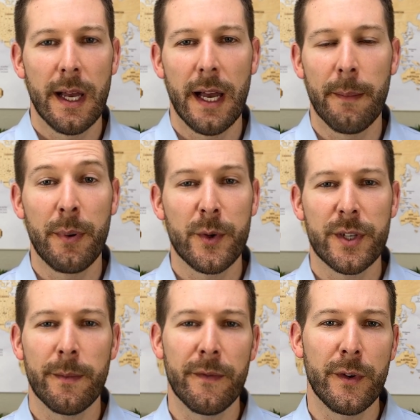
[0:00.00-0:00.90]
push
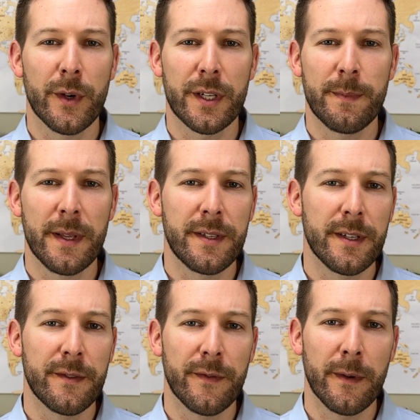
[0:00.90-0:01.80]
some of your
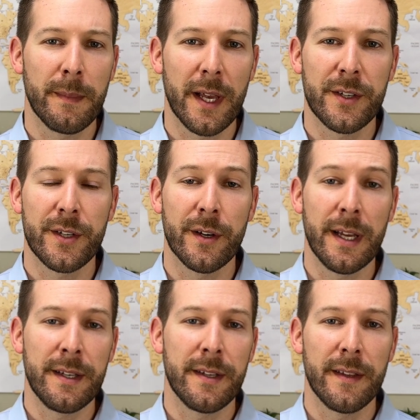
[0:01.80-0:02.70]
expenses from next year
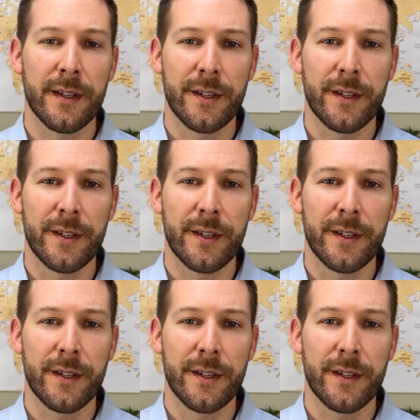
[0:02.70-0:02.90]
into this